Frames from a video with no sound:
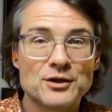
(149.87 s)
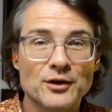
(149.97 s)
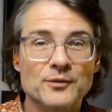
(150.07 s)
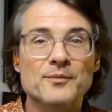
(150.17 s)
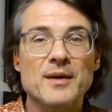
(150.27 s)

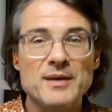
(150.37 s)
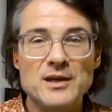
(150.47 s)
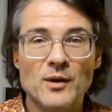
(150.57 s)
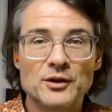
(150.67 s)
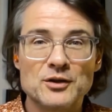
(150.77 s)
so maybe you
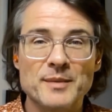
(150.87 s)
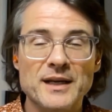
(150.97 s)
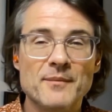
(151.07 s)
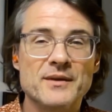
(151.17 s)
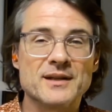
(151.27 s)
want to speed
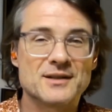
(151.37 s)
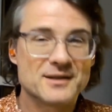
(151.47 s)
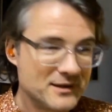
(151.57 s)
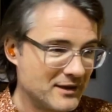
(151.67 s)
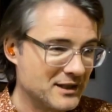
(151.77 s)
up
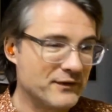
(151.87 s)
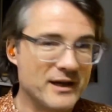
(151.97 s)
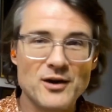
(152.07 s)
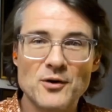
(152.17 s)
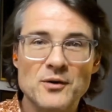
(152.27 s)
this
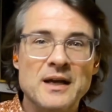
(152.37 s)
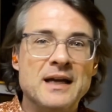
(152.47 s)
video